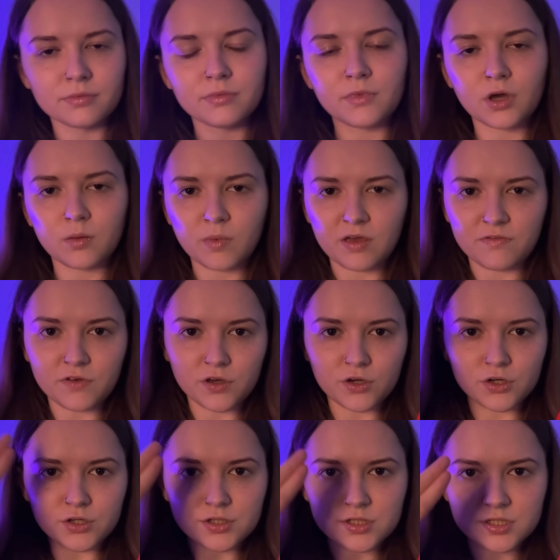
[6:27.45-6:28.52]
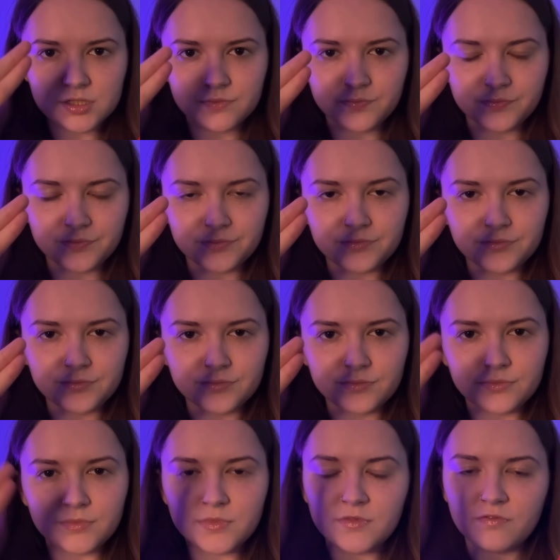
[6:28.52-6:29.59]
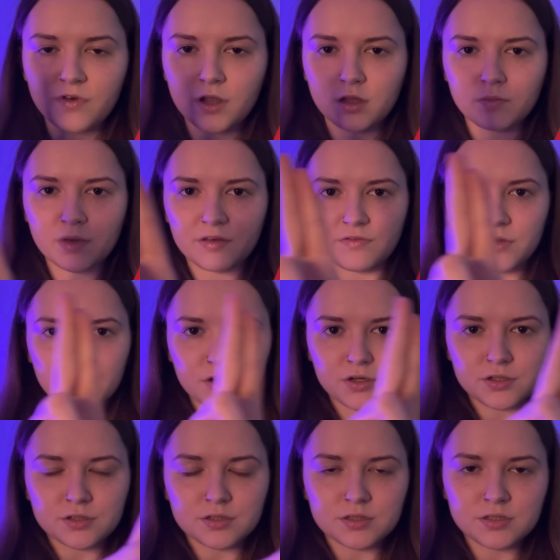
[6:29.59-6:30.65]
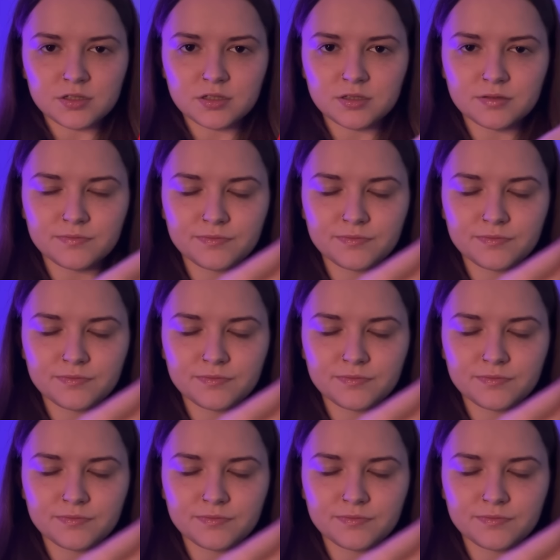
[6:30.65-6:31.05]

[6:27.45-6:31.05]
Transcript: Look at my fingers. Follow my fingers.